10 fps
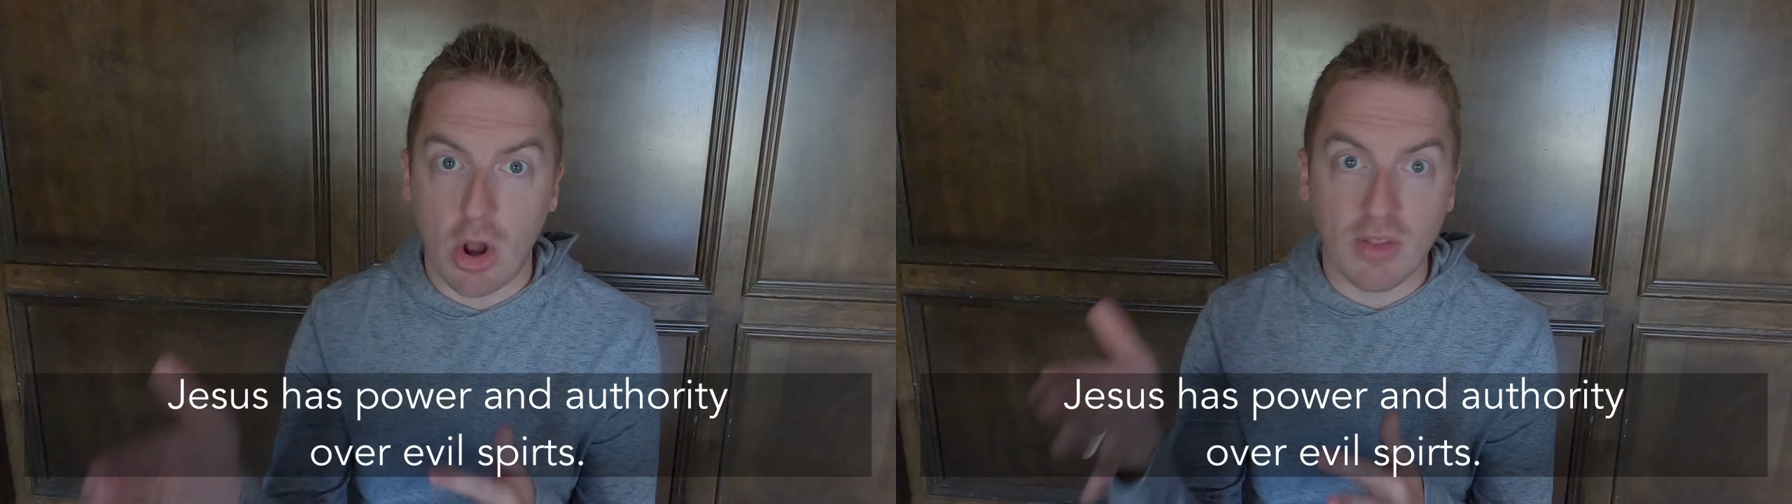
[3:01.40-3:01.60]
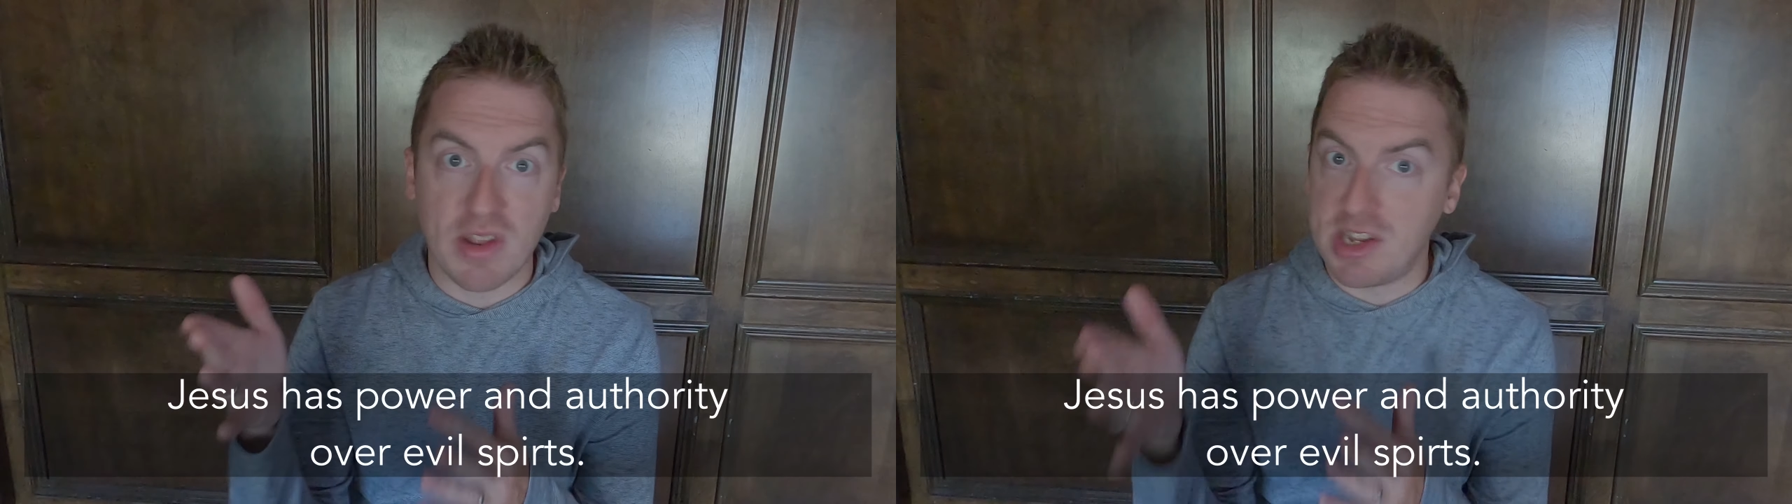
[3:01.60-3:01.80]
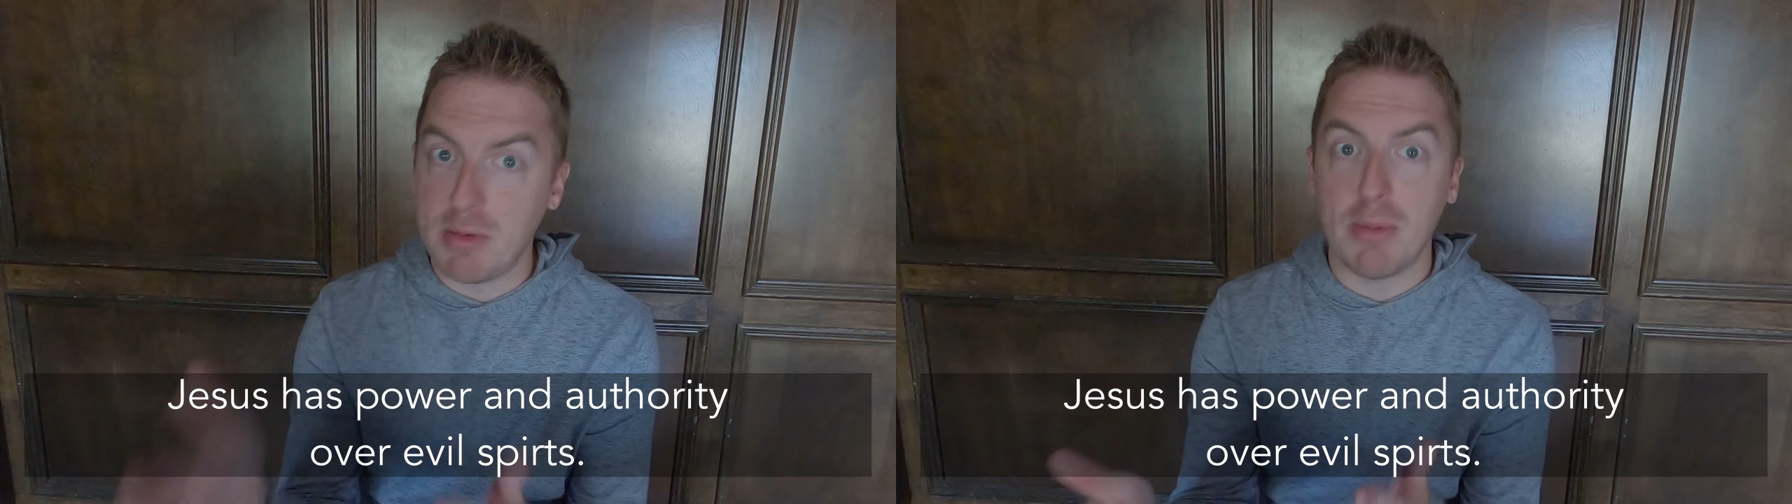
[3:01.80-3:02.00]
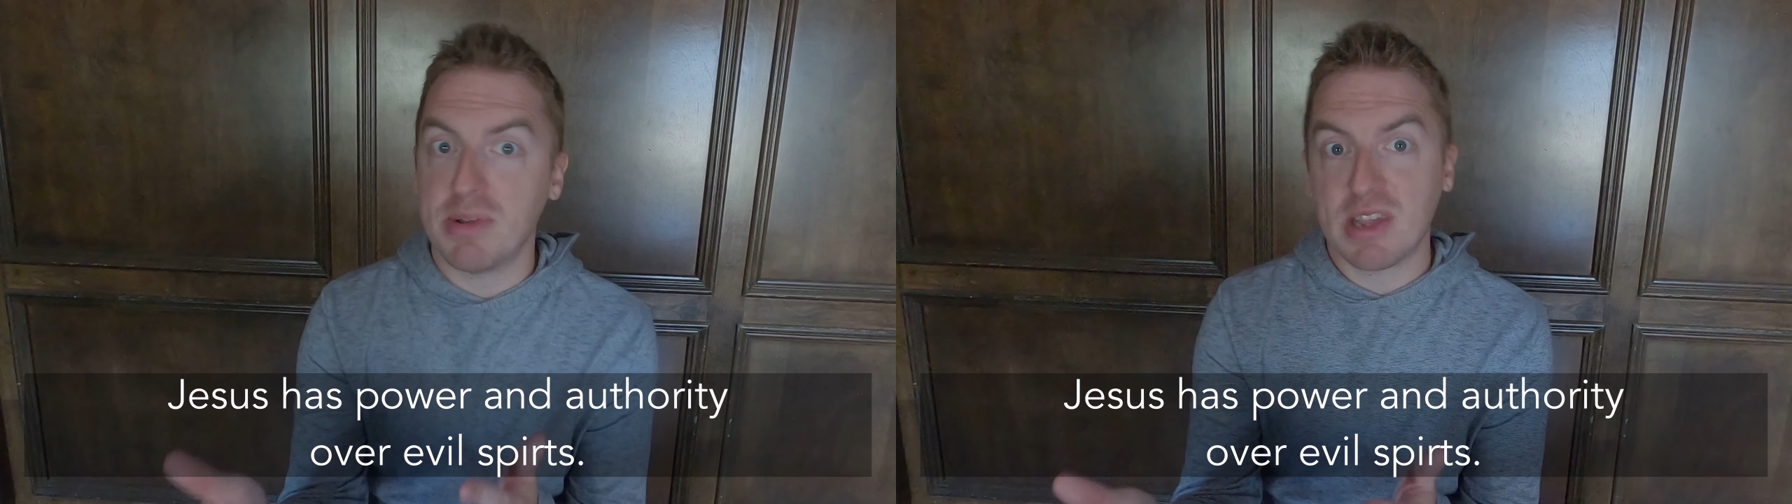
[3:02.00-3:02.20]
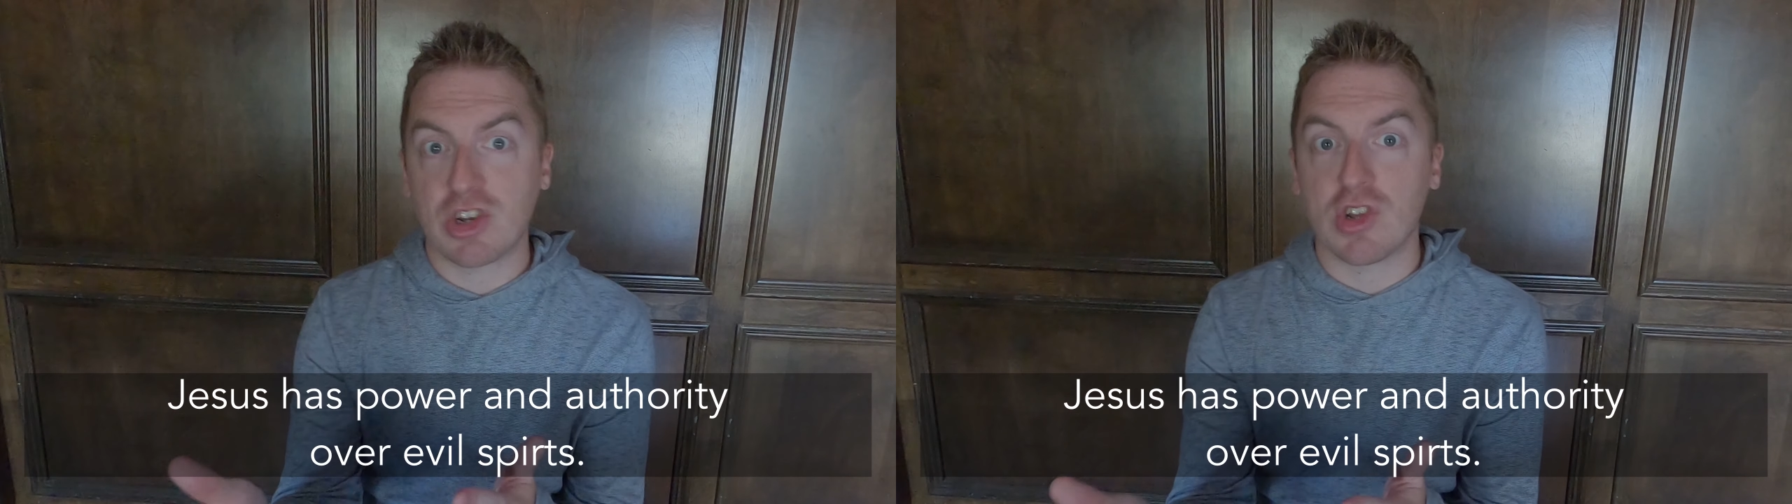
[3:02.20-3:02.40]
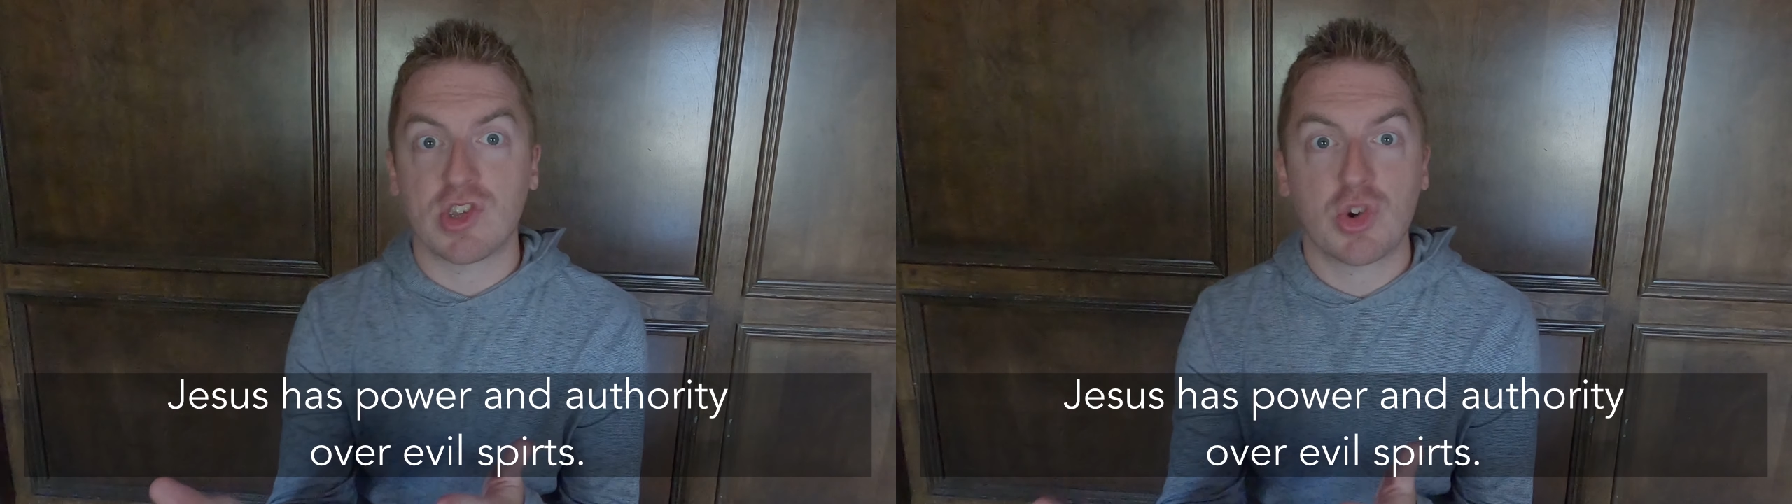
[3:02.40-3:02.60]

on the demon possession